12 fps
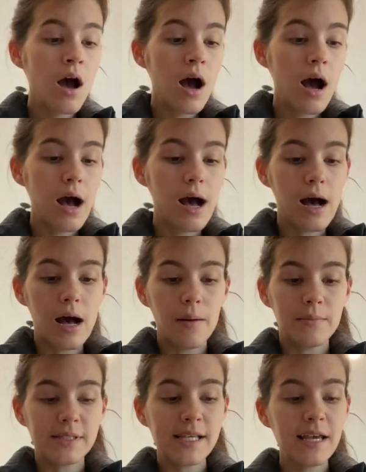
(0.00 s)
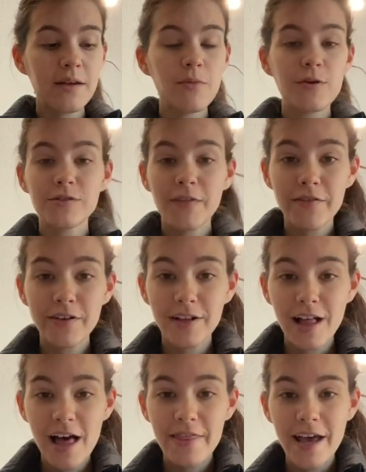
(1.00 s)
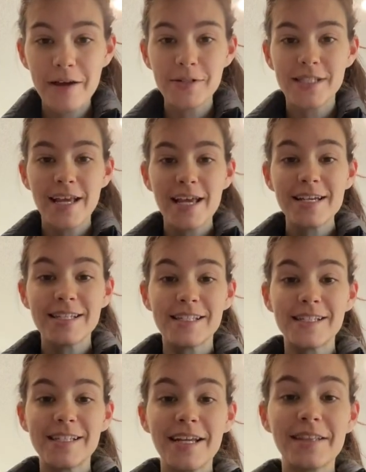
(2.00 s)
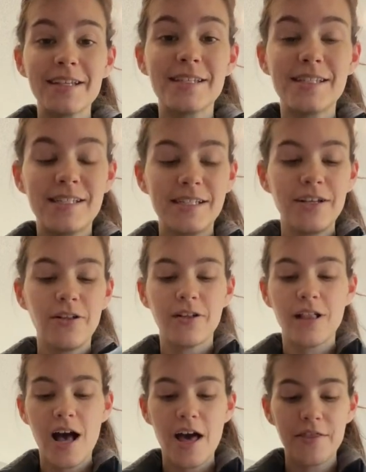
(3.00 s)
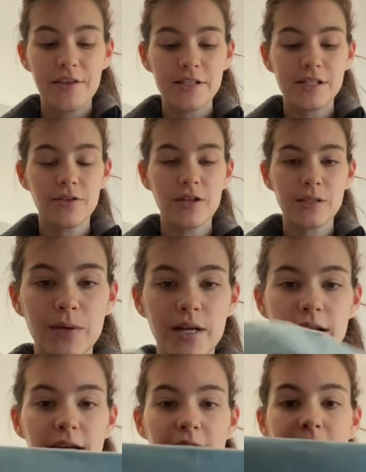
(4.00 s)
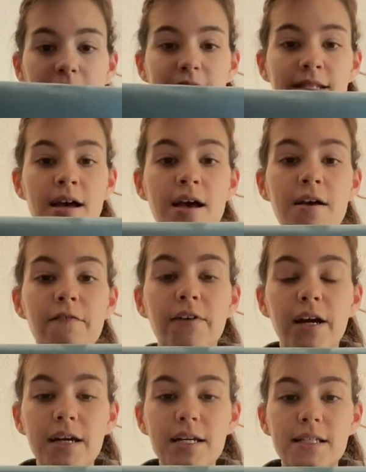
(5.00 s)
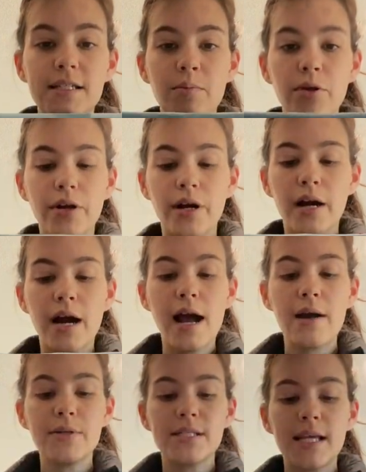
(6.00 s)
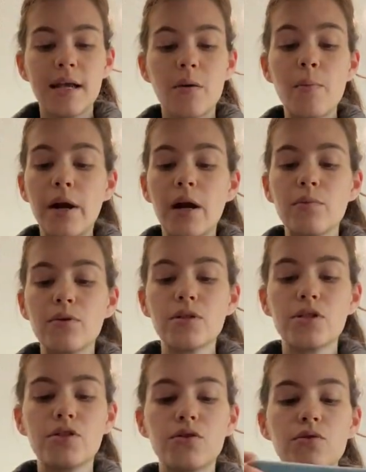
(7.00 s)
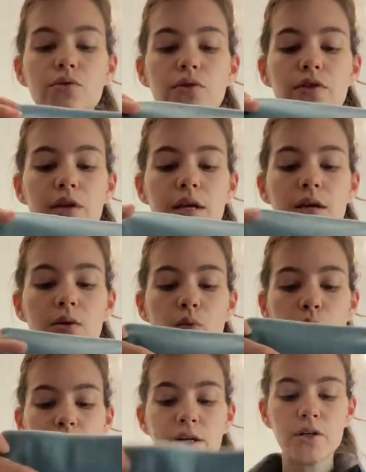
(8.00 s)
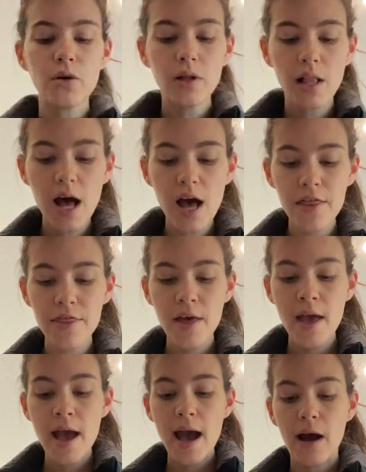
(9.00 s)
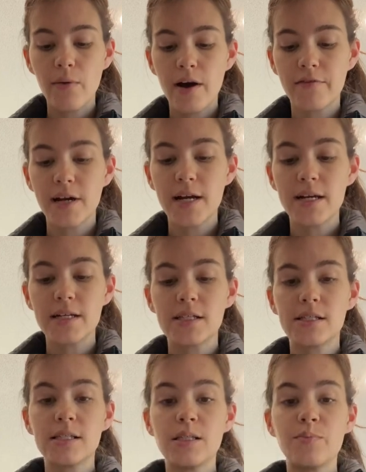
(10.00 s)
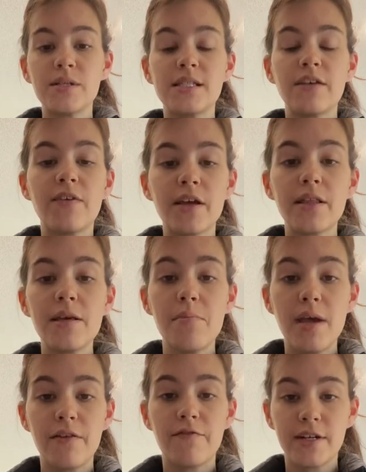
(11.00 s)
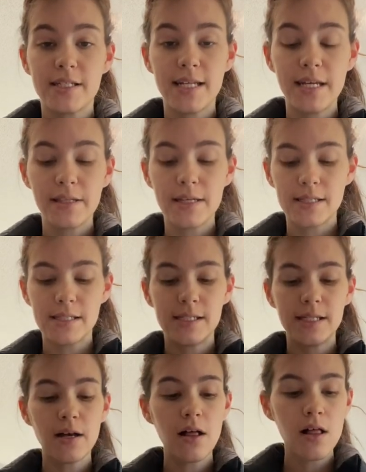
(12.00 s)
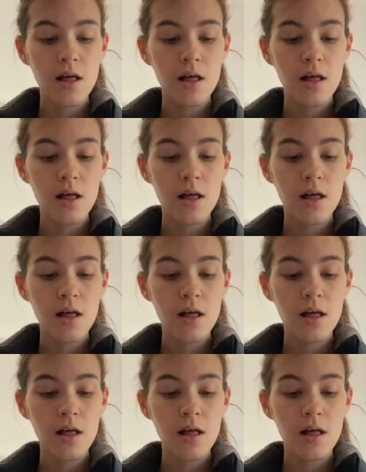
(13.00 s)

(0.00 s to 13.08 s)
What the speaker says: Second most favorite cloth I would say is the stainless steel cloth. So this is very similar, I would say comparable to the window cloth. However, it is specifically made for stainless steel.